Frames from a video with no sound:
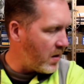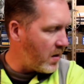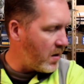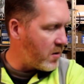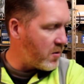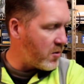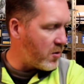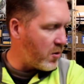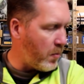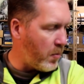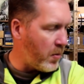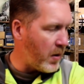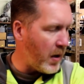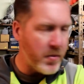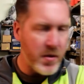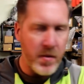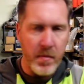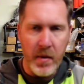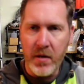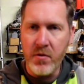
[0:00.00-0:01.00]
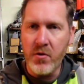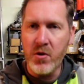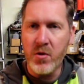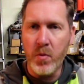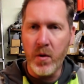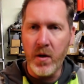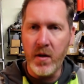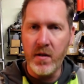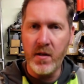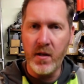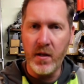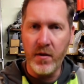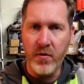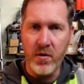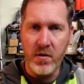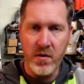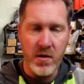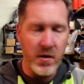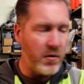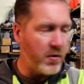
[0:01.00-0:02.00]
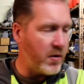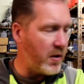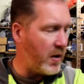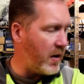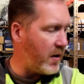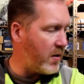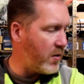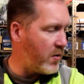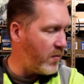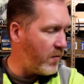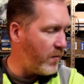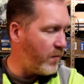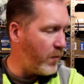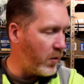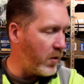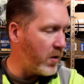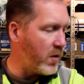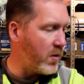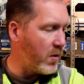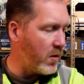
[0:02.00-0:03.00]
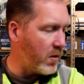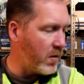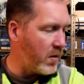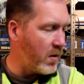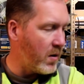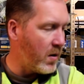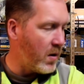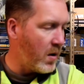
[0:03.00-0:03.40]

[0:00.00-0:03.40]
So perhaps I might just wait until I've got the cylinder head fully done